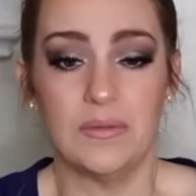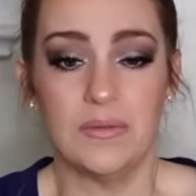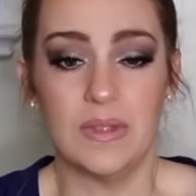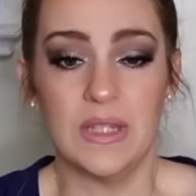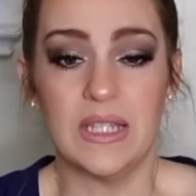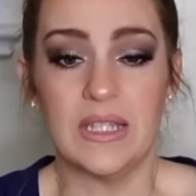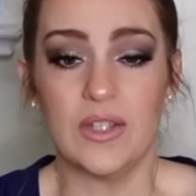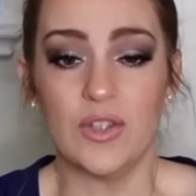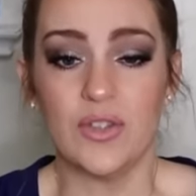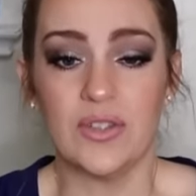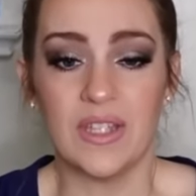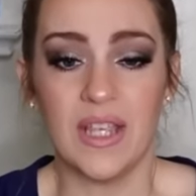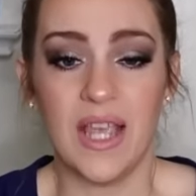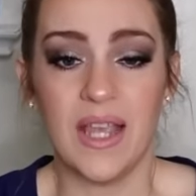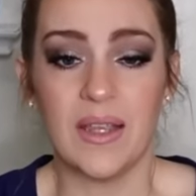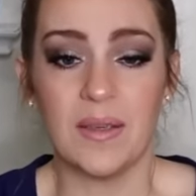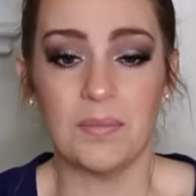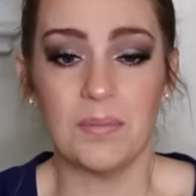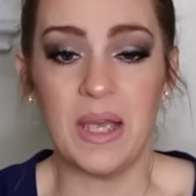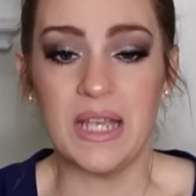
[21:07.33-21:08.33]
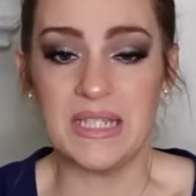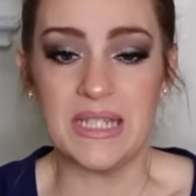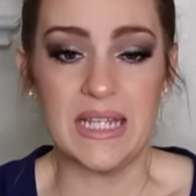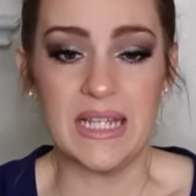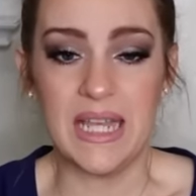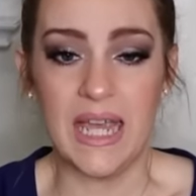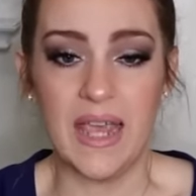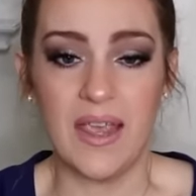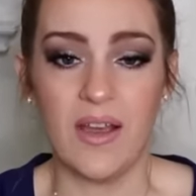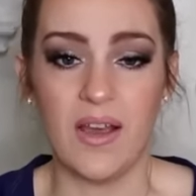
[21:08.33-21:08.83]
This looks like messy
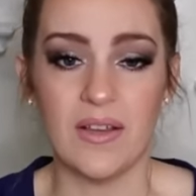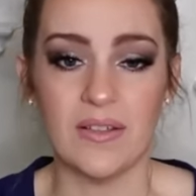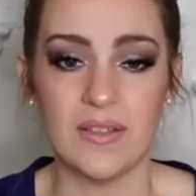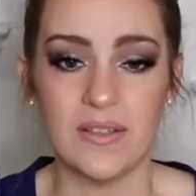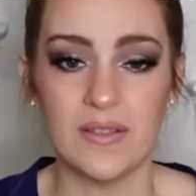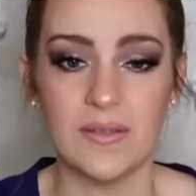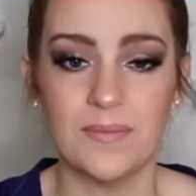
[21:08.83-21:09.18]
chaos.